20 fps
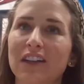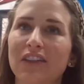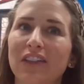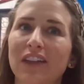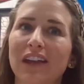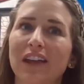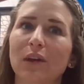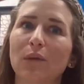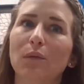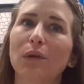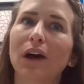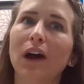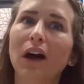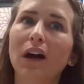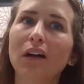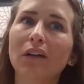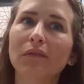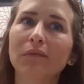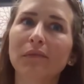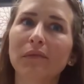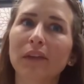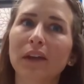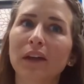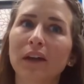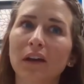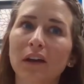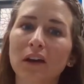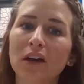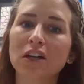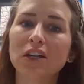to think, well,
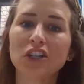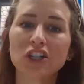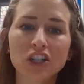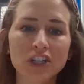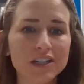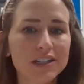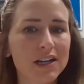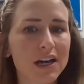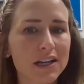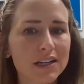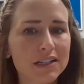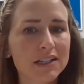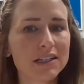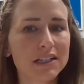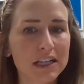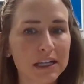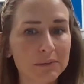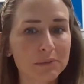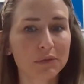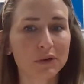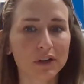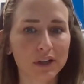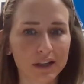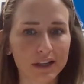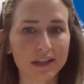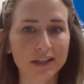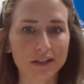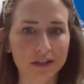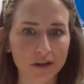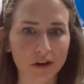she does seem
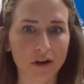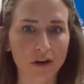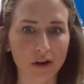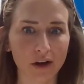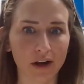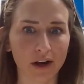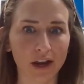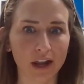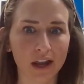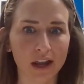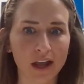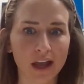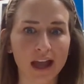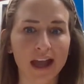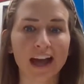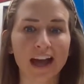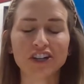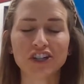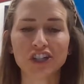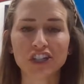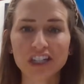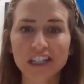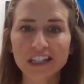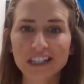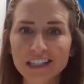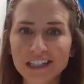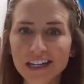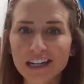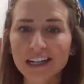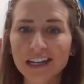really sorry, and she
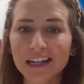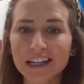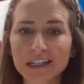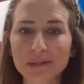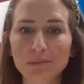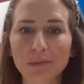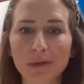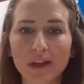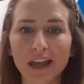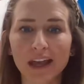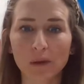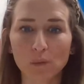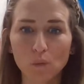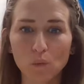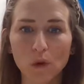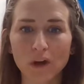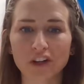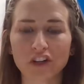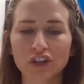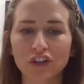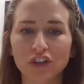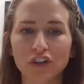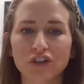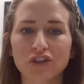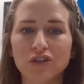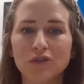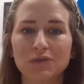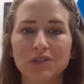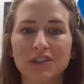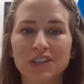did explain what she'll
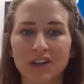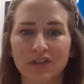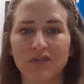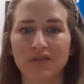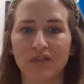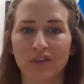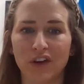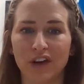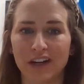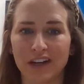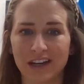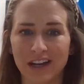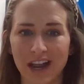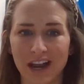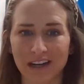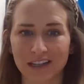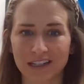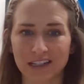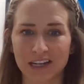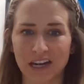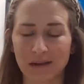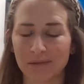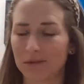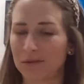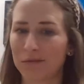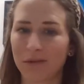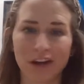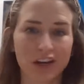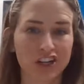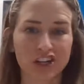do different next time
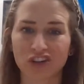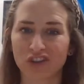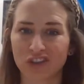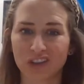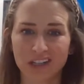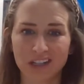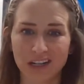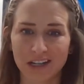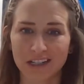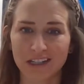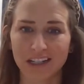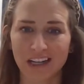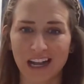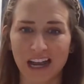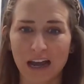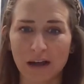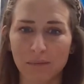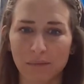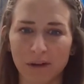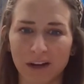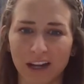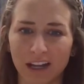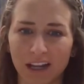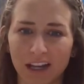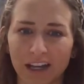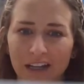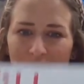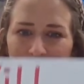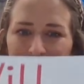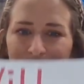to make sure this doesn't happen
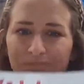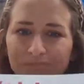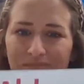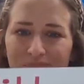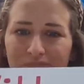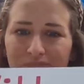again.